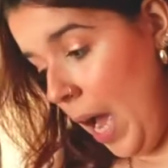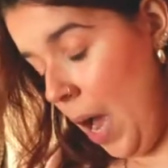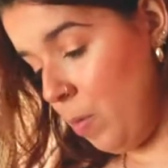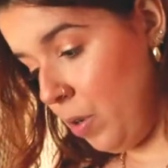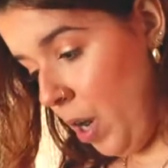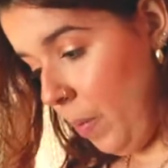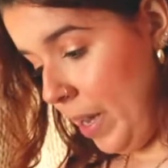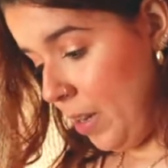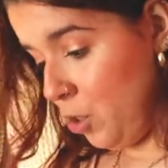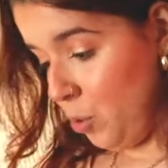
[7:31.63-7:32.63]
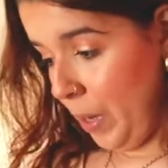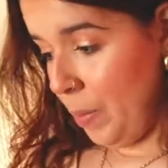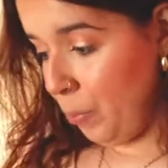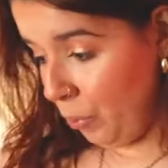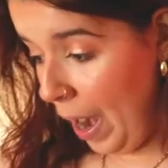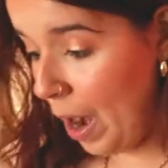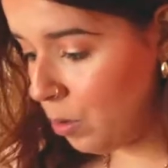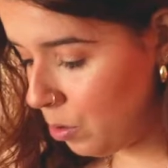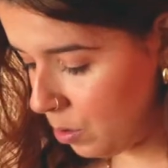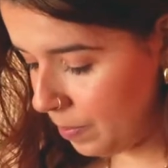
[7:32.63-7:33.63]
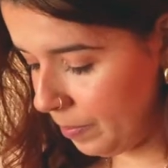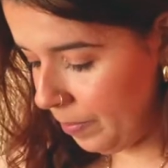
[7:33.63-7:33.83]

I will go in and do my brows.